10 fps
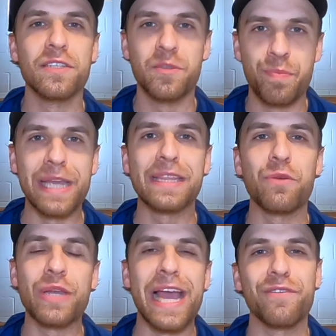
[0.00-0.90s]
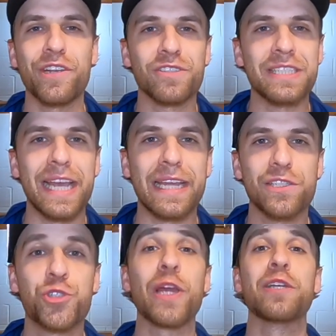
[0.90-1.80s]
the debate that we have here
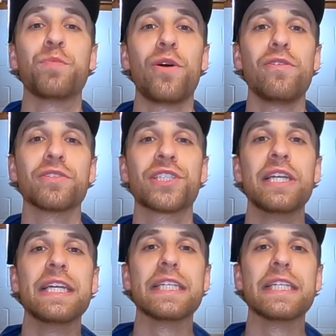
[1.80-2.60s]
today, trekking poles.